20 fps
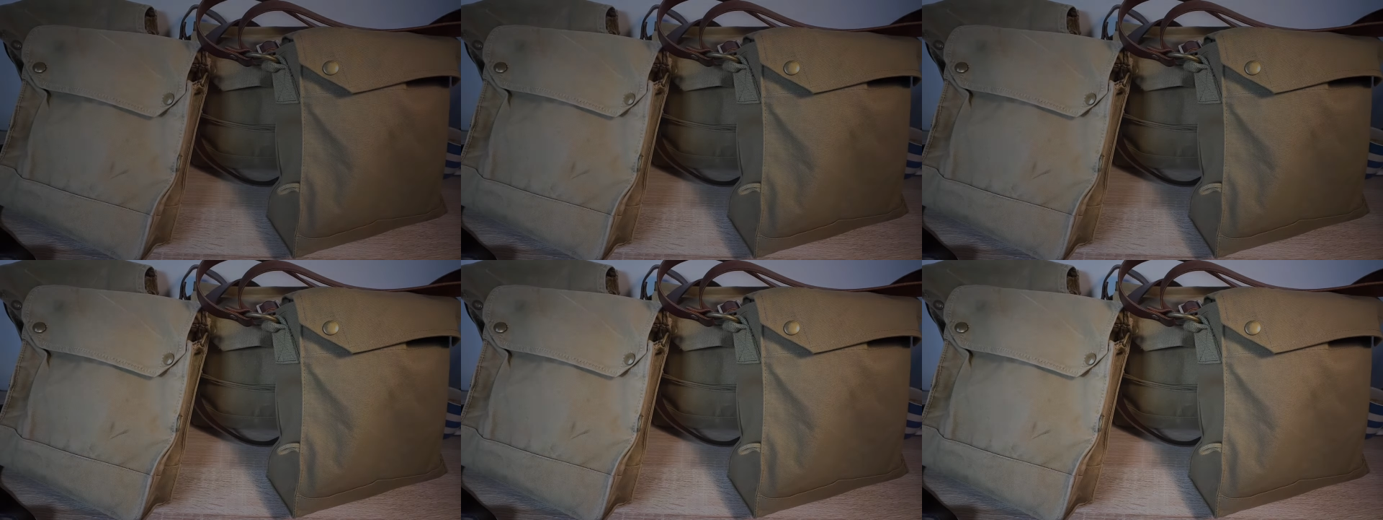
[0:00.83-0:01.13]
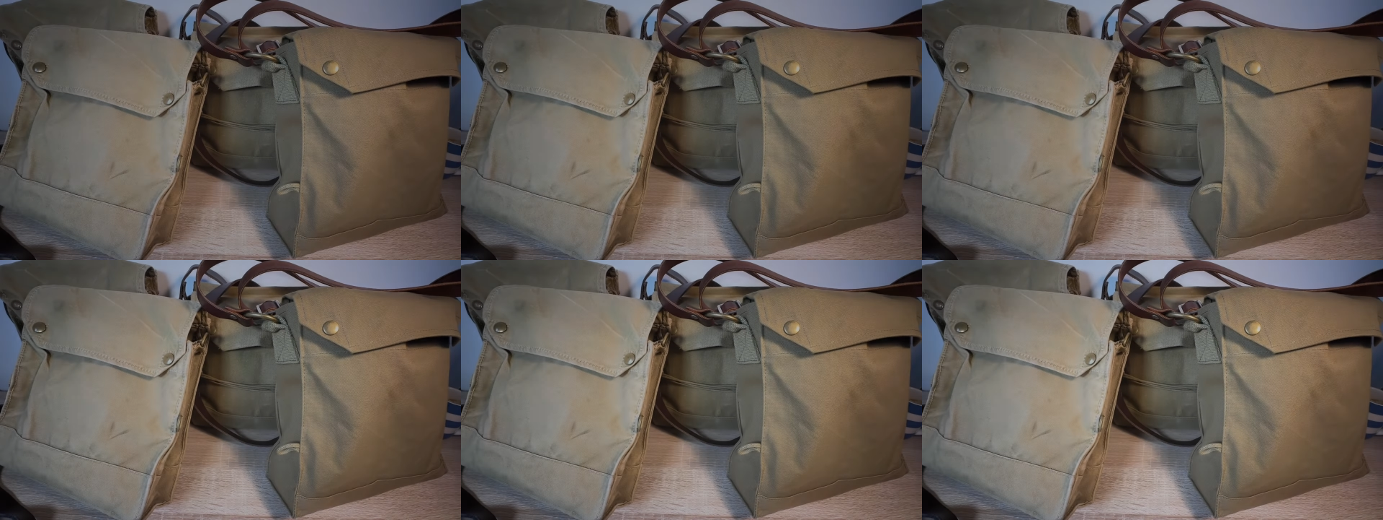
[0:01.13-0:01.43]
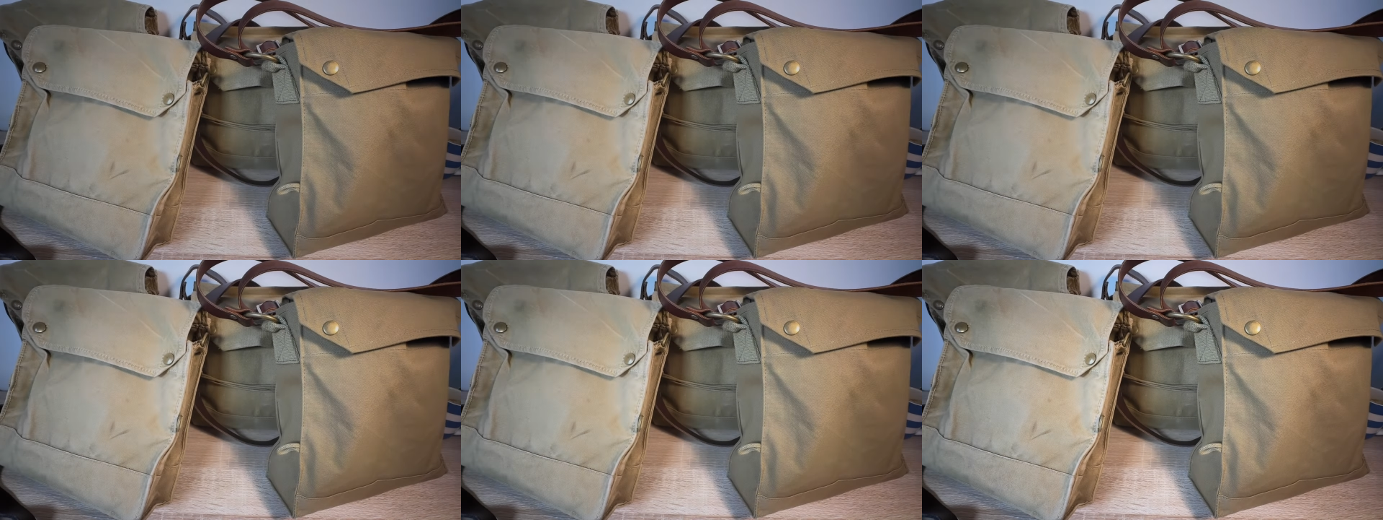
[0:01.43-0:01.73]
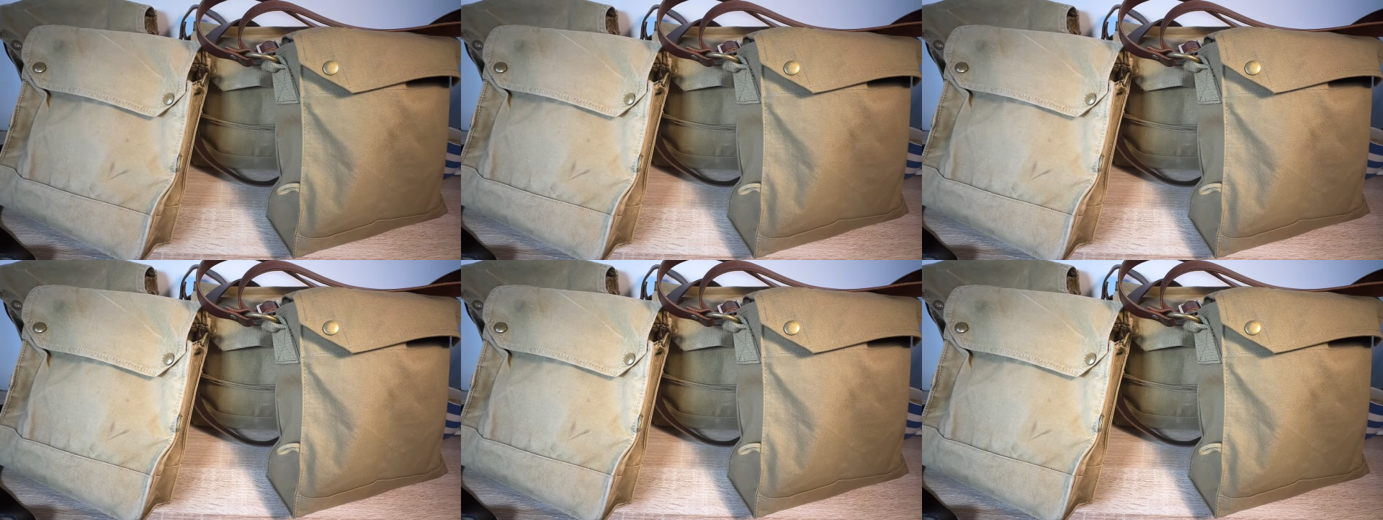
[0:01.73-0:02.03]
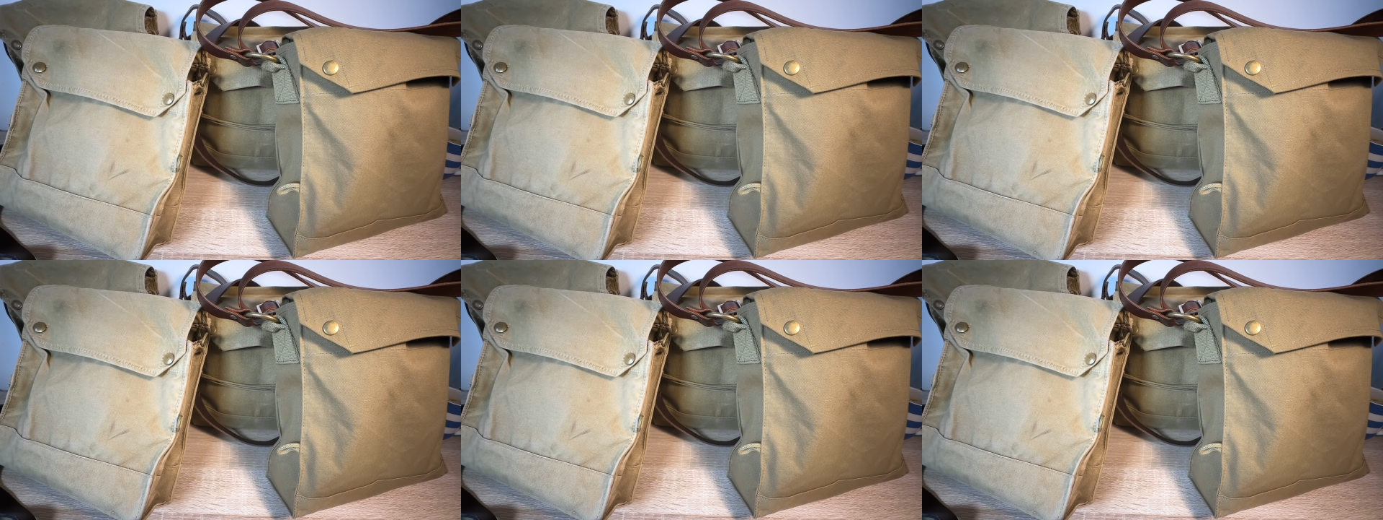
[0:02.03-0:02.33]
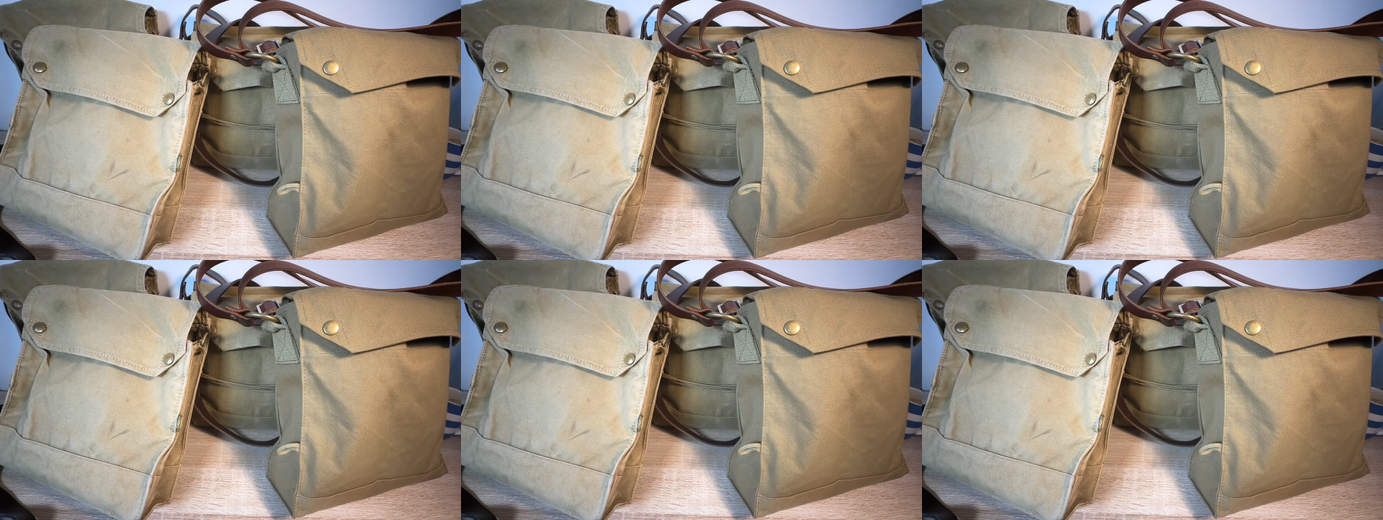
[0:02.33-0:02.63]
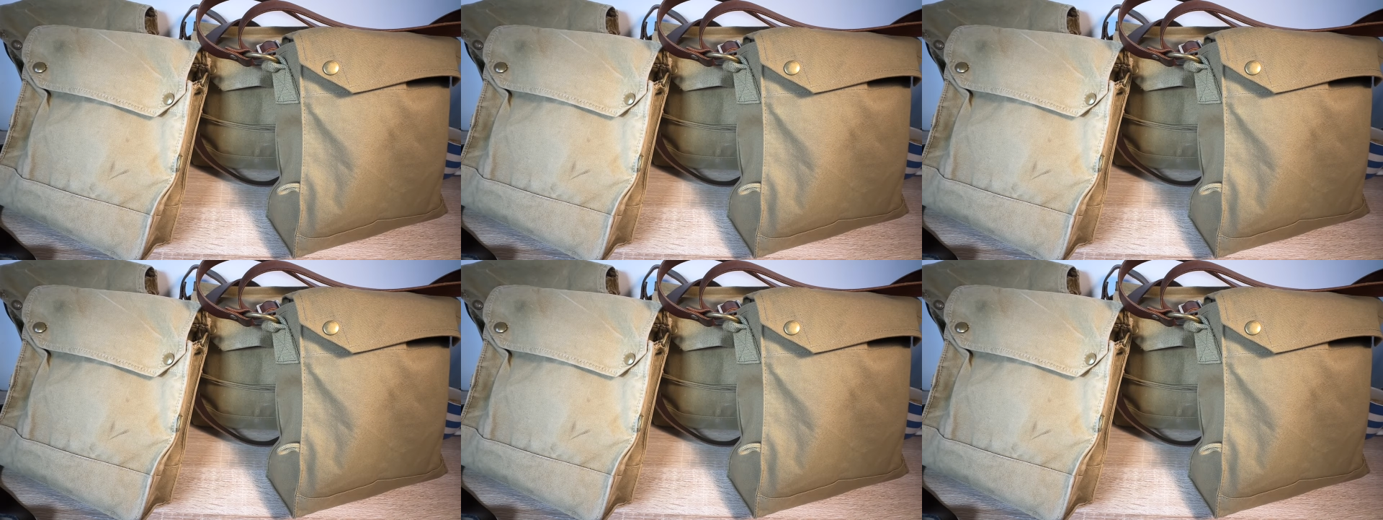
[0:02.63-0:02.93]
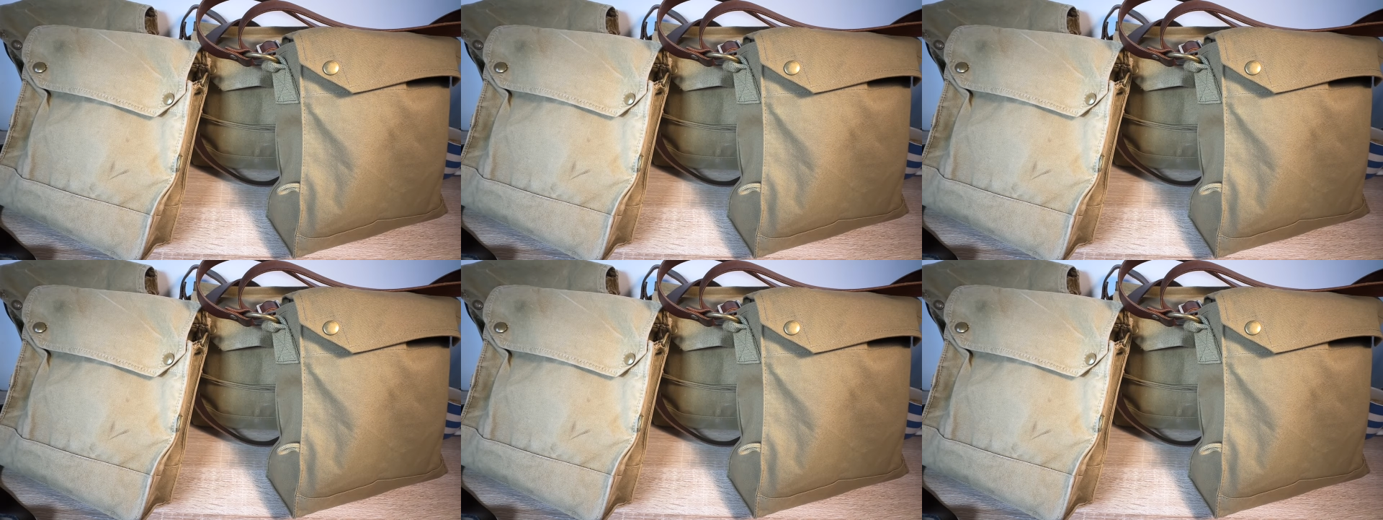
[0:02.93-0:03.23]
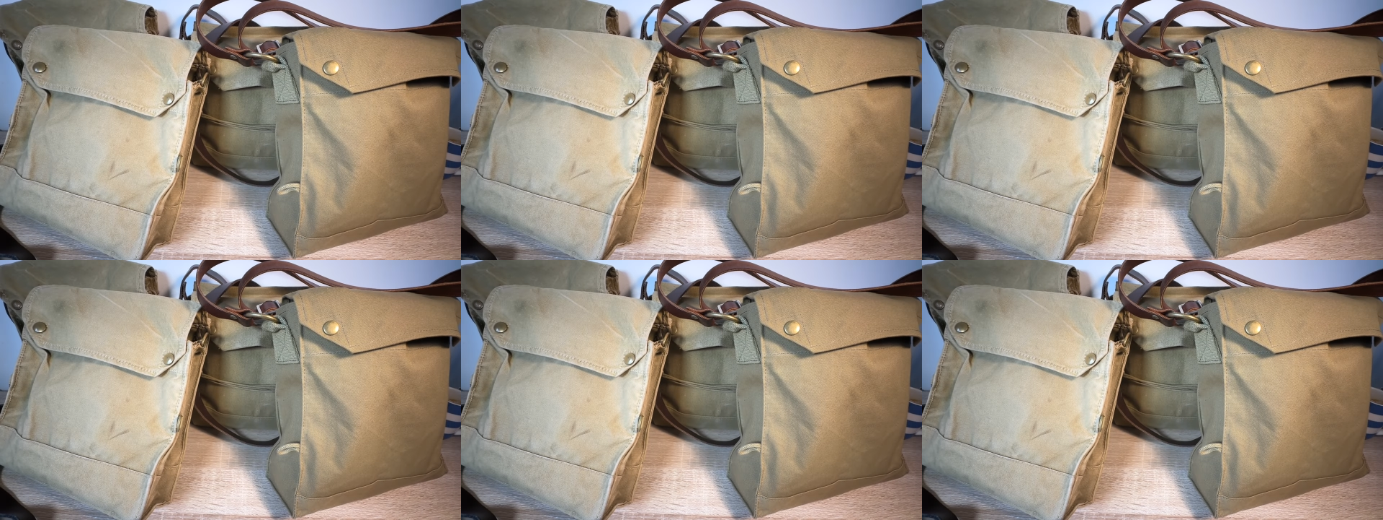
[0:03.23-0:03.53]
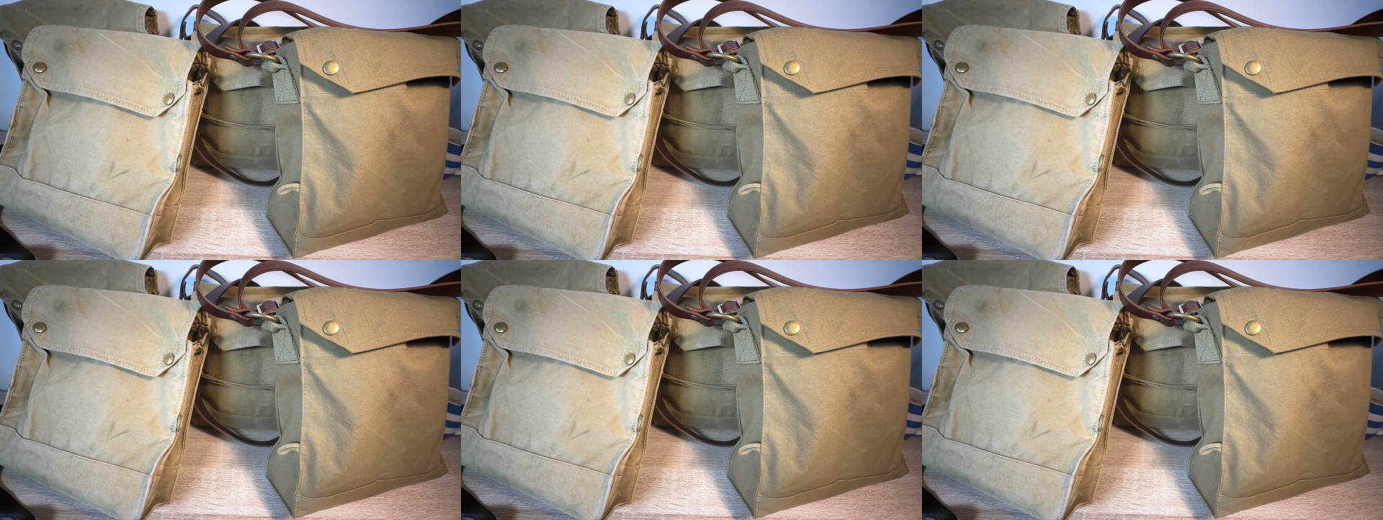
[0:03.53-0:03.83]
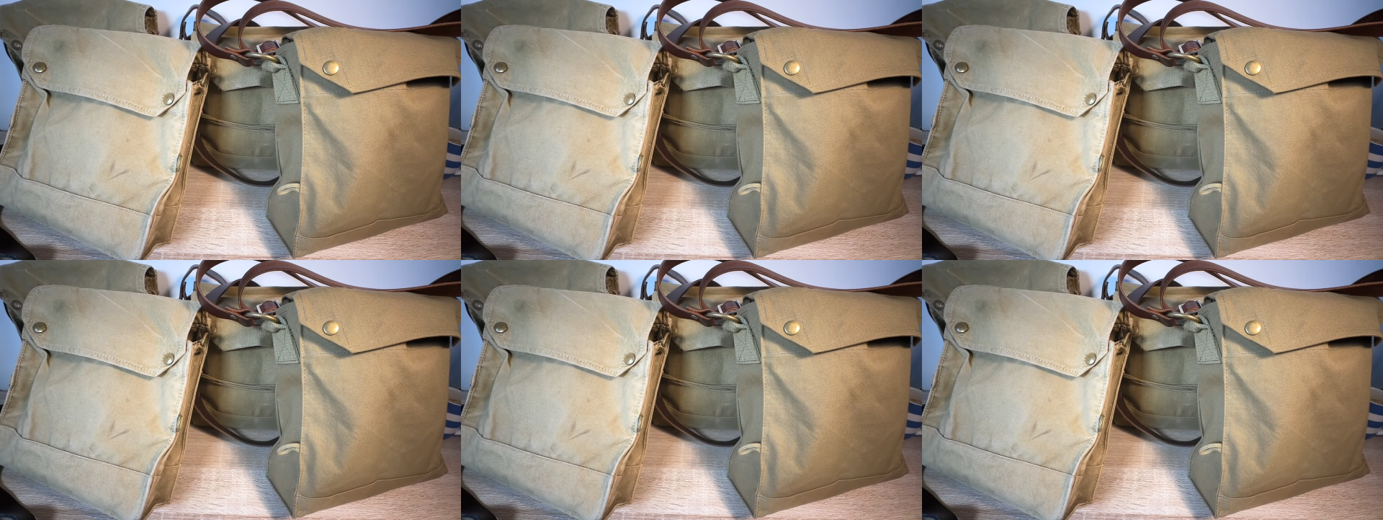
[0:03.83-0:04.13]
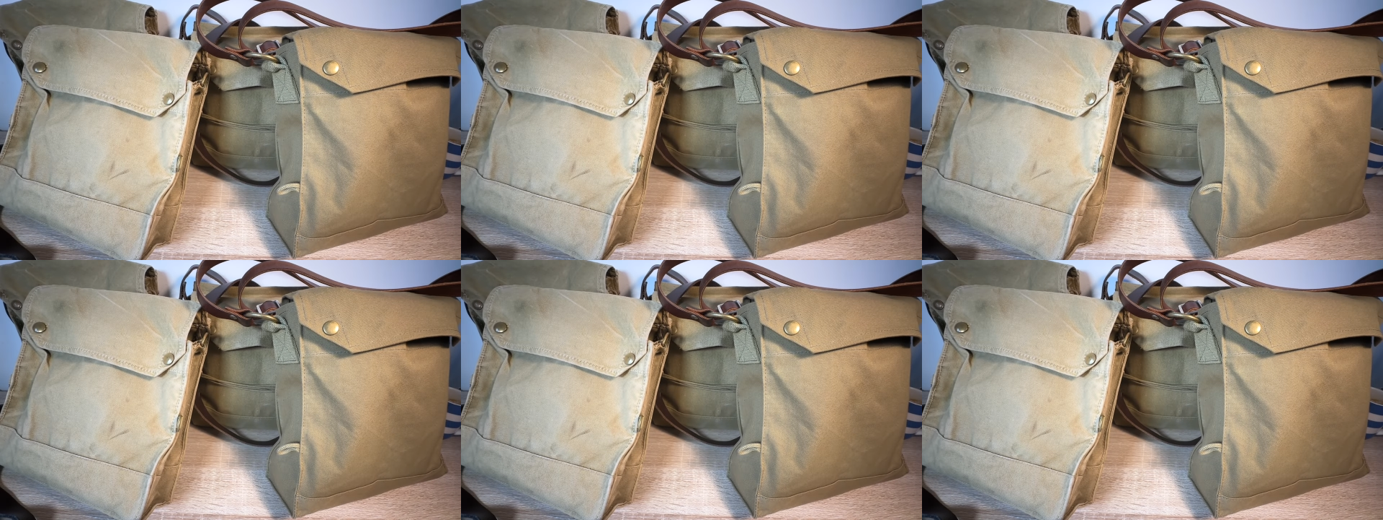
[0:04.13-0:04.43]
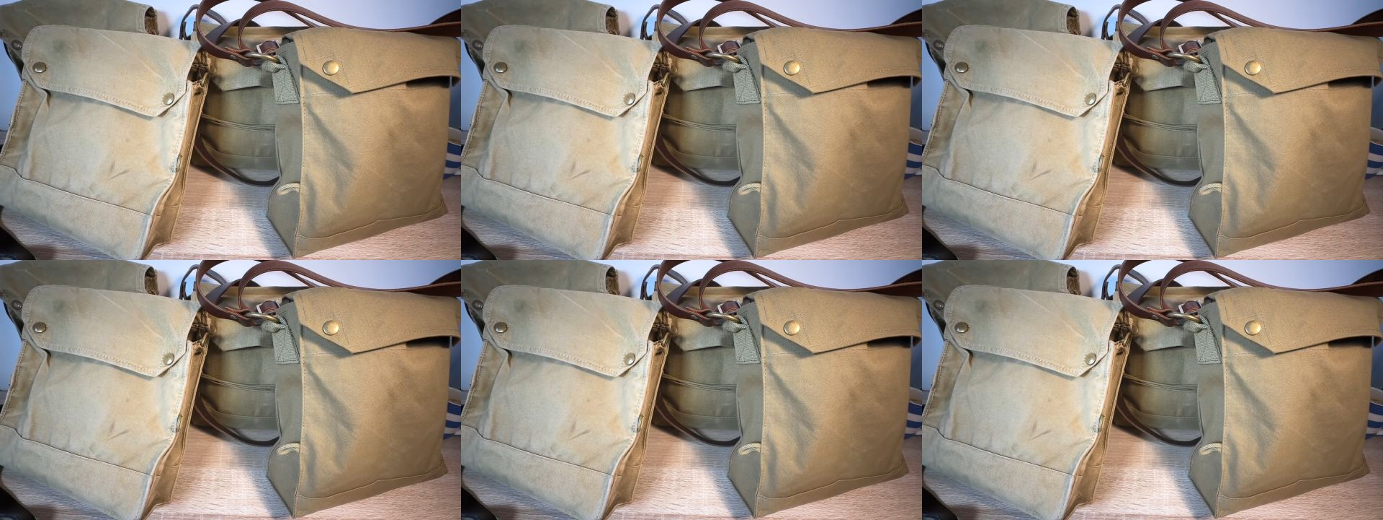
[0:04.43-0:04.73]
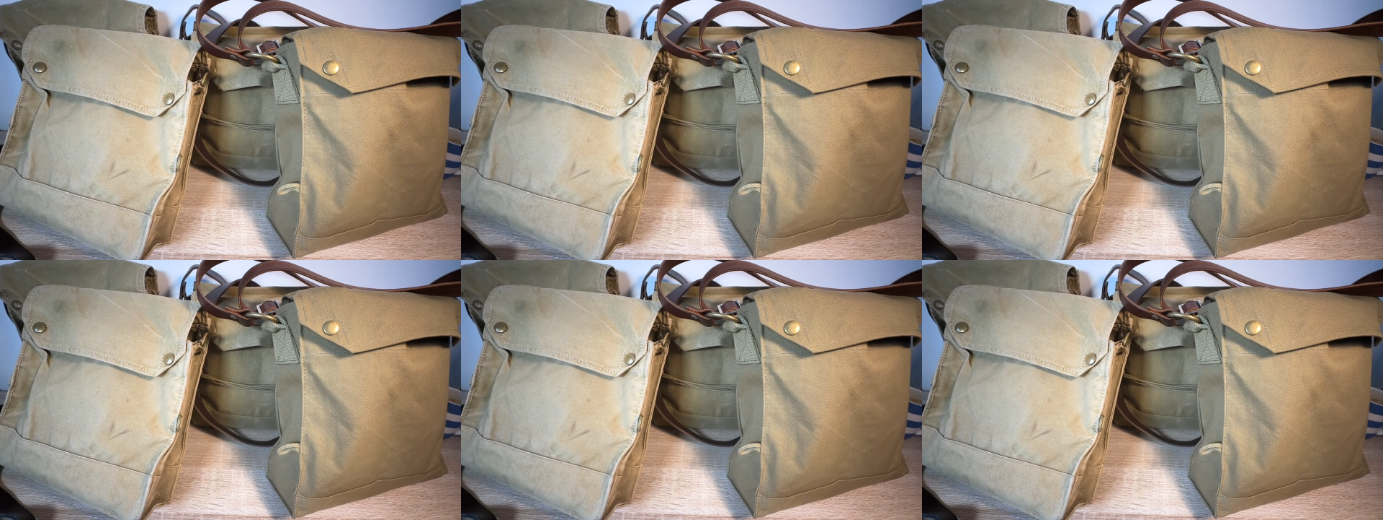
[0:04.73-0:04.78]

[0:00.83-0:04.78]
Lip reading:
[unreadable: no face in view]